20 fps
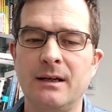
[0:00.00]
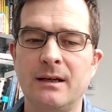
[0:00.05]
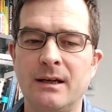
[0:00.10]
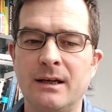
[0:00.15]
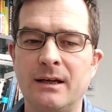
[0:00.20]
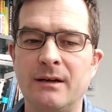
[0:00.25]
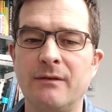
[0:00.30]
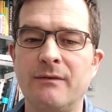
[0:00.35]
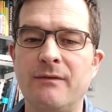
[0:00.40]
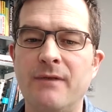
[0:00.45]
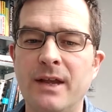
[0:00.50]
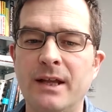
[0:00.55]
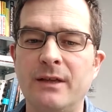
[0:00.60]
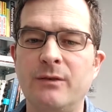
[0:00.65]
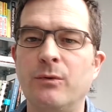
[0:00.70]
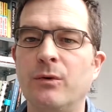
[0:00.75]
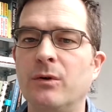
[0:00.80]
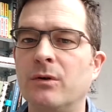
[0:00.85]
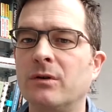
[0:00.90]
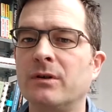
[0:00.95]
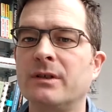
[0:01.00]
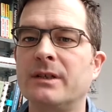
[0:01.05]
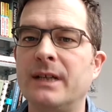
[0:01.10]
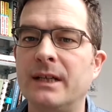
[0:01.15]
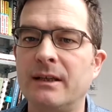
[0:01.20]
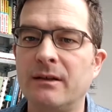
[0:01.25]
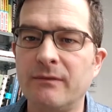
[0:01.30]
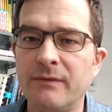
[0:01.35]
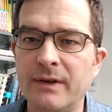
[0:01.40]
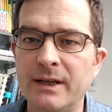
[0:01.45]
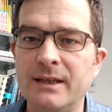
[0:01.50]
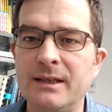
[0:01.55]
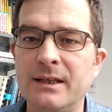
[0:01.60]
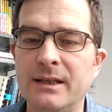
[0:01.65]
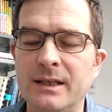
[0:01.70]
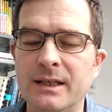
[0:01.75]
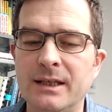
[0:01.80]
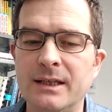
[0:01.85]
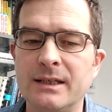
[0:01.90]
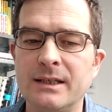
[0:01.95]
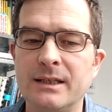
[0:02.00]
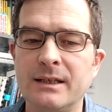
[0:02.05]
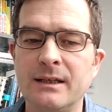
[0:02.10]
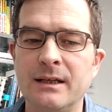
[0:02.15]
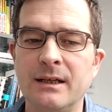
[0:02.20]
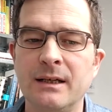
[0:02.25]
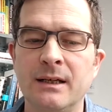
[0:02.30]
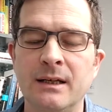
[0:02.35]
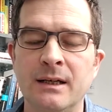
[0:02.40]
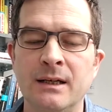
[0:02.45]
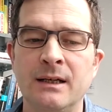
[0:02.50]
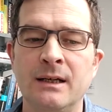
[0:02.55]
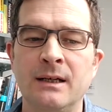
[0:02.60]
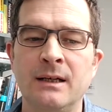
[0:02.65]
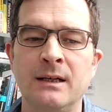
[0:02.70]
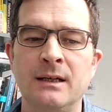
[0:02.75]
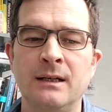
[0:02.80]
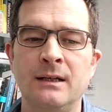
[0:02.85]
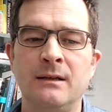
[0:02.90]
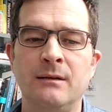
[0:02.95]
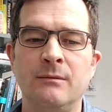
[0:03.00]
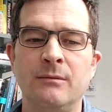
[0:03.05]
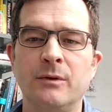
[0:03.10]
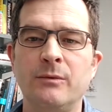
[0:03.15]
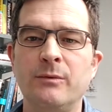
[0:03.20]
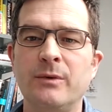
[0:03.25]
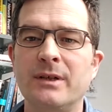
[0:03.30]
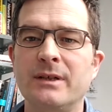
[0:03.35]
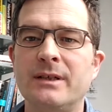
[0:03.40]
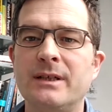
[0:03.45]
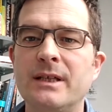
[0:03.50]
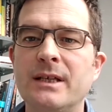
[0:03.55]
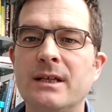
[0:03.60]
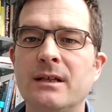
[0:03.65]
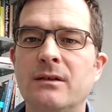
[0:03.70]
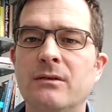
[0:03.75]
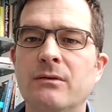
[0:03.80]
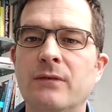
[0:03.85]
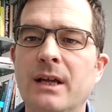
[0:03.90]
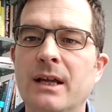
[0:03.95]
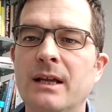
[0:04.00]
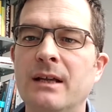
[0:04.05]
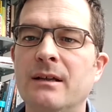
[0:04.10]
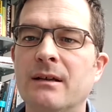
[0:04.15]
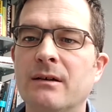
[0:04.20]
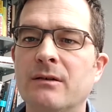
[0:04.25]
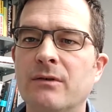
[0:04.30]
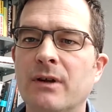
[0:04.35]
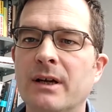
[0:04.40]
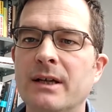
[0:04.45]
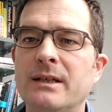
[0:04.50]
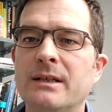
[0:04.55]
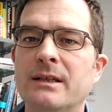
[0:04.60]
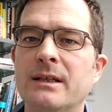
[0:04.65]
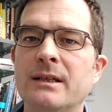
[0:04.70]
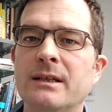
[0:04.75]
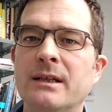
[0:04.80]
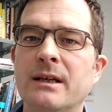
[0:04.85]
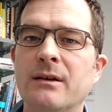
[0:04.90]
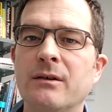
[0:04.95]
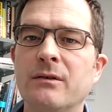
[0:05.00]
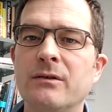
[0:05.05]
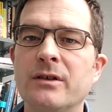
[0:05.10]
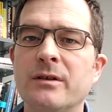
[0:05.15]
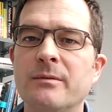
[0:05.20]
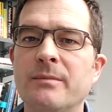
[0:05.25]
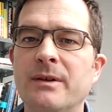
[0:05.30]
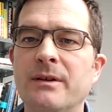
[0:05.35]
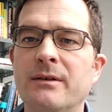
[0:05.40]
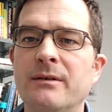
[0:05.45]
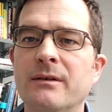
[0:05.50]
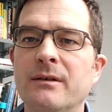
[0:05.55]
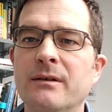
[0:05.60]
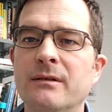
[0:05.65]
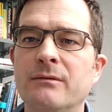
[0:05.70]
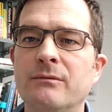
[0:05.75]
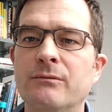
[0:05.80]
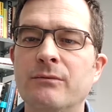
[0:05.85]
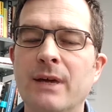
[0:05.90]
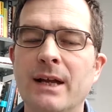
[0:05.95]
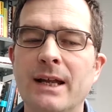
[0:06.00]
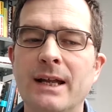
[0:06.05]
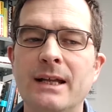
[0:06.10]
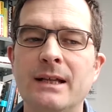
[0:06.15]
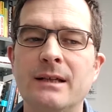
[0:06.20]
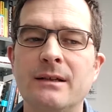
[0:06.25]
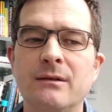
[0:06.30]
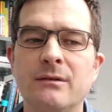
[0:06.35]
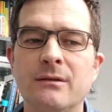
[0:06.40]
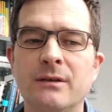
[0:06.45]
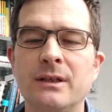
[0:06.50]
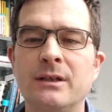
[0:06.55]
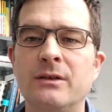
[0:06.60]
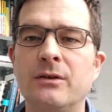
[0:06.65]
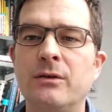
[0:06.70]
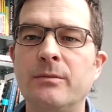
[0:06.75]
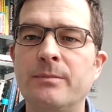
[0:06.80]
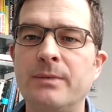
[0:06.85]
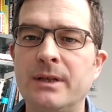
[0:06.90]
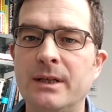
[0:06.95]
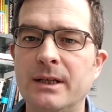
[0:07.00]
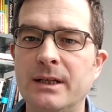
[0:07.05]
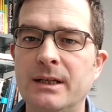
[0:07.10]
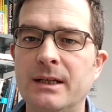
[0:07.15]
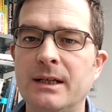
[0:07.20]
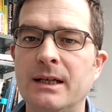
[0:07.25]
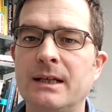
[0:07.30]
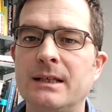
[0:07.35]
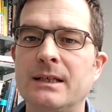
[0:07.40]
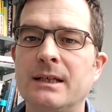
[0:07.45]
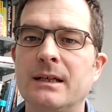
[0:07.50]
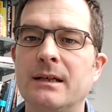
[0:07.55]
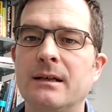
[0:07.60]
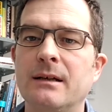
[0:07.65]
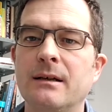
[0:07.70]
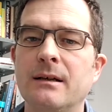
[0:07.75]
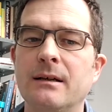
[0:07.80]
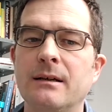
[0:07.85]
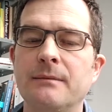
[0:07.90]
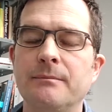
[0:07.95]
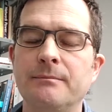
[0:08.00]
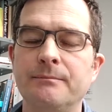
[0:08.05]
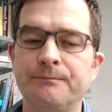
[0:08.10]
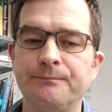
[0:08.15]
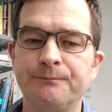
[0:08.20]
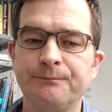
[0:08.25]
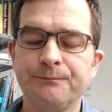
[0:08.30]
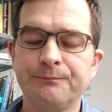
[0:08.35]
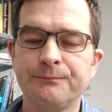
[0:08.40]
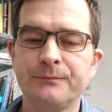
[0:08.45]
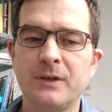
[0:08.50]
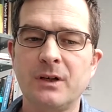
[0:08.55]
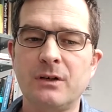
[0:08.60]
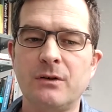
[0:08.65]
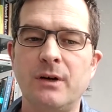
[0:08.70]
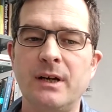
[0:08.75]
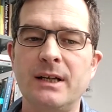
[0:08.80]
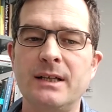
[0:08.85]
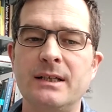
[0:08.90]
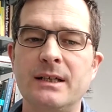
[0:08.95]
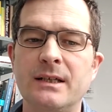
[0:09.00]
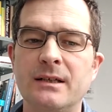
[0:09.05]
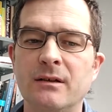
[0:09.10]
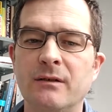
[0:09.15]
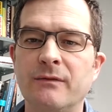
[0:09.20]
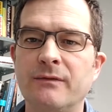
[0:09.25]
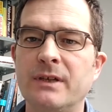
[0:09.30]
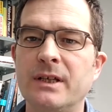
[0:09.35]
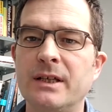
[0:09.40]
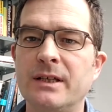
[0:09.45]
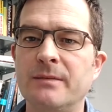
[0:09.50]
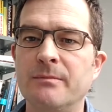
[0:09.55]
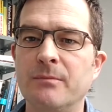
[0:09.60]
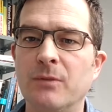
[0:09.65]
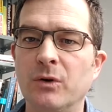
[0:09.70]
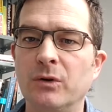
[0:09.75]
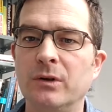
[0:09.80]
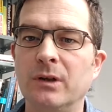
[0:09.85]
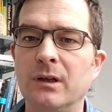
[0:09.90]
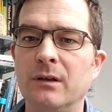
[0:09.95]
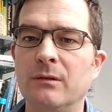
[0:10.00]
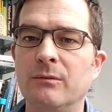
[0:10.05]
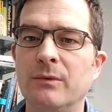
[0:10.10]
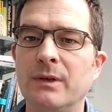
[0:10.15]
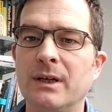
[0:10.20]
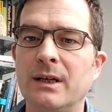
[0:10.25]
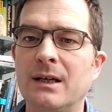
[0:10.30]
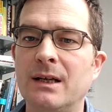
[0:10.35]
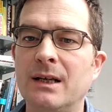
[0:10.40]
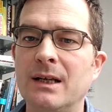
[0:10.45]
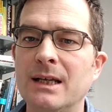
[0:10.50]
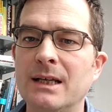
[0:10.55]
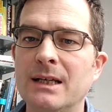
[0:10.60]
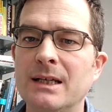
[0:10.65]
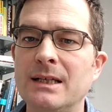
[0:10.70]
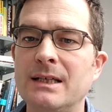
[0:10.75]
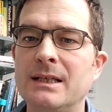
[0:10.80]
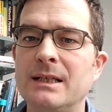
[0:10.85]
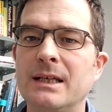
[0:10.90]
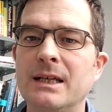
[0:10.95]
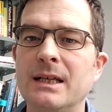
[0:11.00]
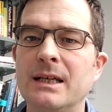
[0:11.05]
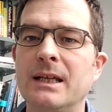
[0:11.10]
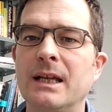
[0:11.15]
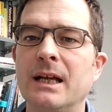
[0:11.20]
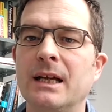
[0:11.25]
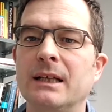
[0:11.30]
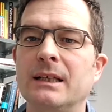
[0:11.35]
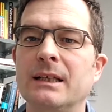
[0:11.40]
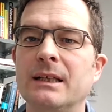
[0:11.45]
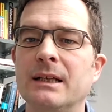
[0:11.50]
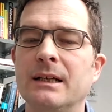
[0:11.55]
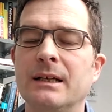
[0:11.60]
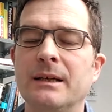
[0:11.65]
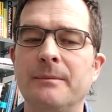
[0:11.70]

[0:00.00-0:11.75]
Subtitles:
kind of network or set of entities. What we are seeing today, the crisis, can also be read or interpreted as a crisis of this model. We clearly see that